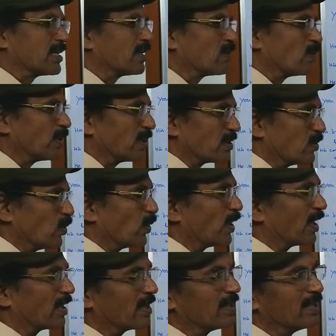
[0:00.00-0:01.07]
who is
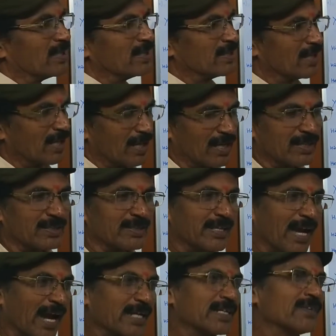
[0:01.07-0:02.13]
doing
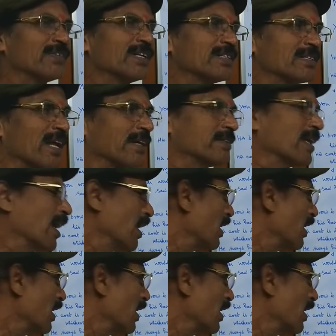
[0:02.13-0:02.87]
the activities like the